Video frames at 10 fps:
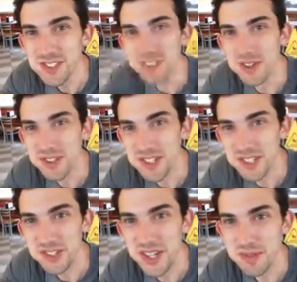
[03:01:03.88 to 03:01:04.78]
You know a
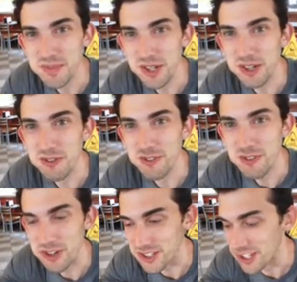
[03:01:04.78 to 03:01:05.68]
kid who ate a burger with a
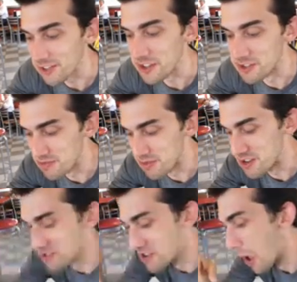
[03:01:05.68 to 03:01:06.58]
fork and knife, he's in
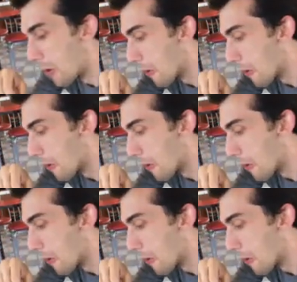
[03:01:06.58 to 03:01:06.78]
prison.